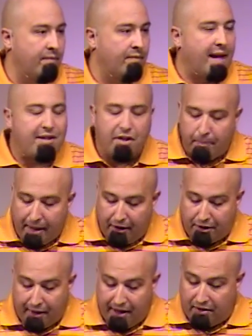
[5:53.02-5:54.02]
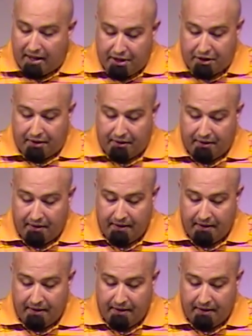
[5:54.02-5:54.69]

That's a better translation.